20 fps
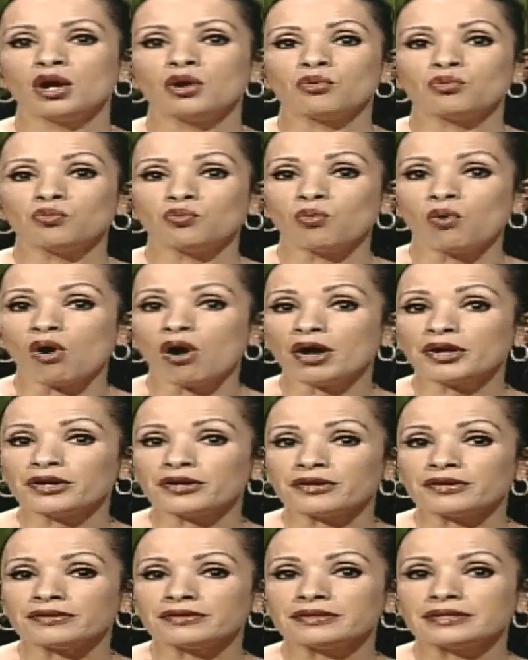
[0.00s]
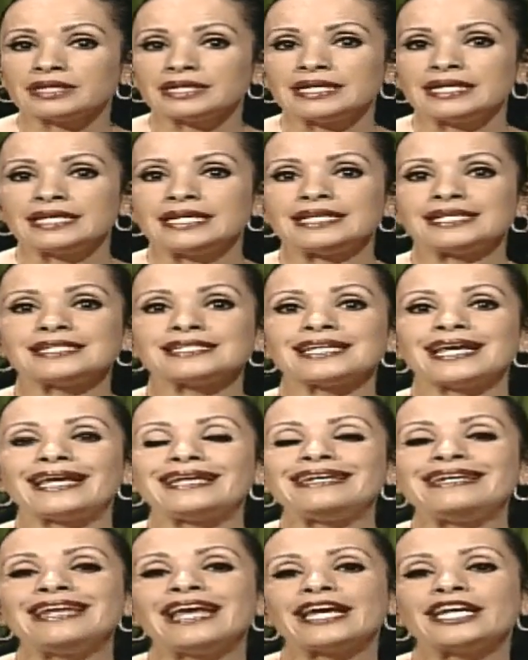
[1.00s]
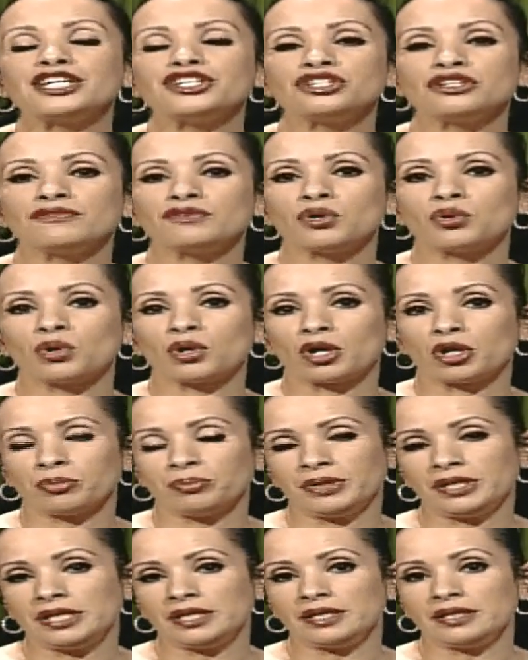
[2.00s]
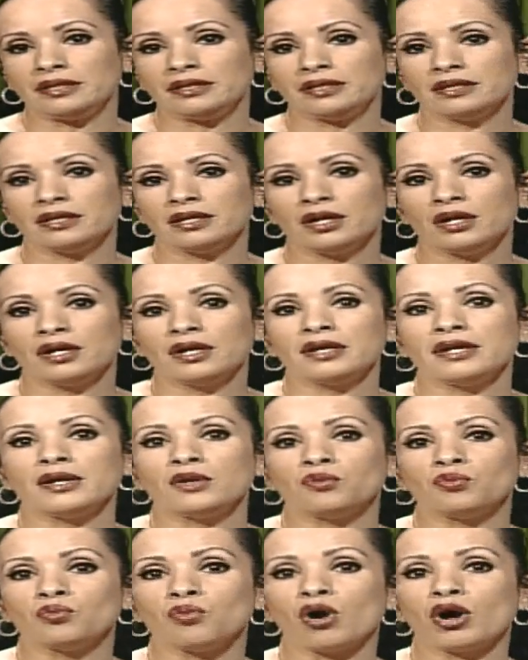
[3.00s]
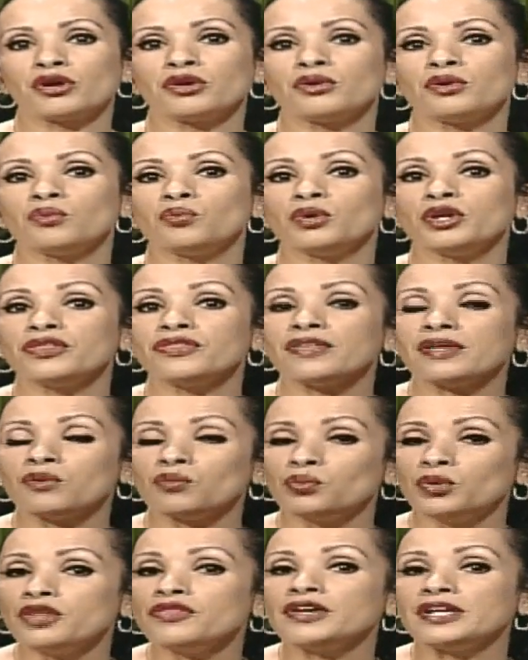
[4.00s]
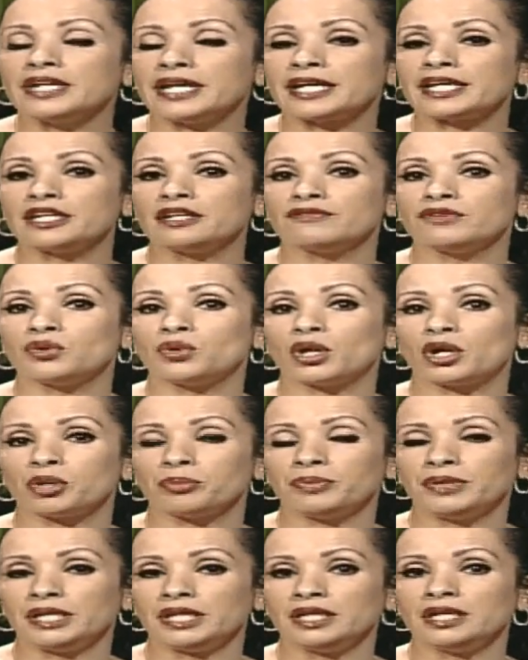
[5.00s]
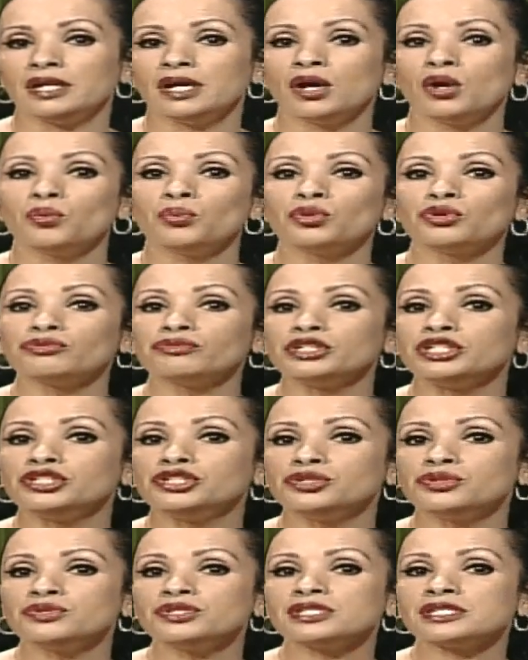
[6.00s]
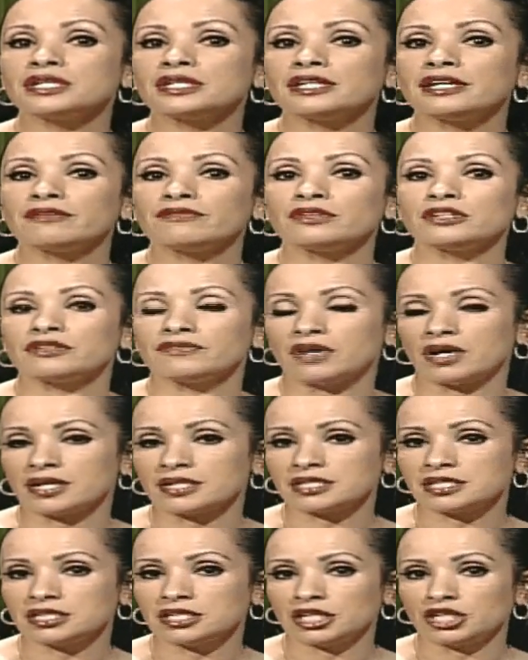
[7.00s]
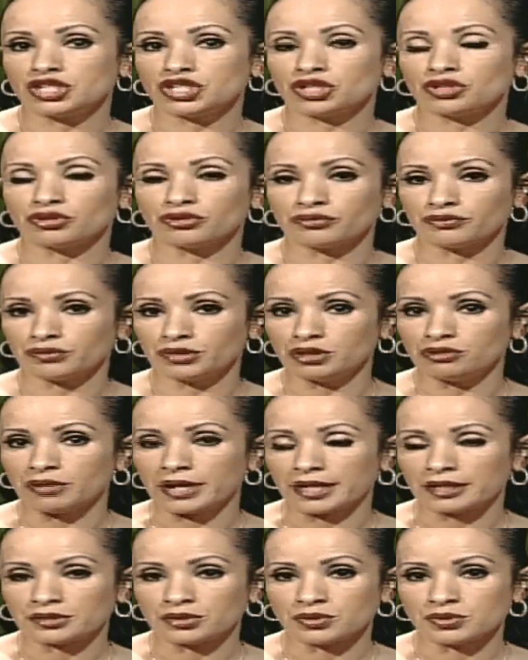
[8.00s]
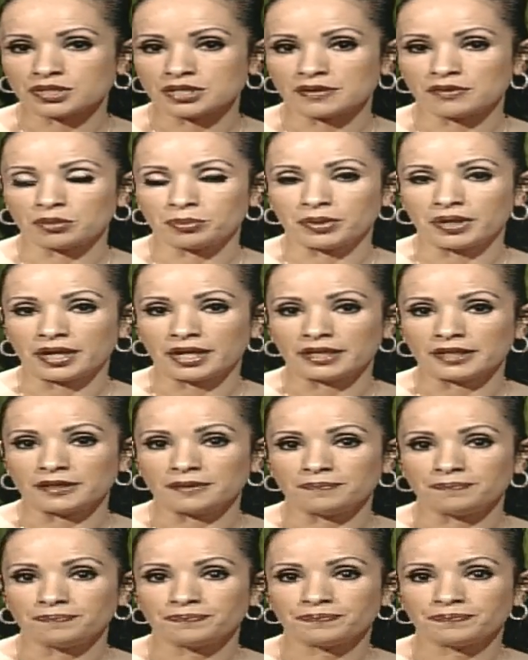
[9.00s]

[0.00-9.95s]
Water is a negative ORP. Water with a negative ORP will reduce the level of oxidation or free radicals in the body.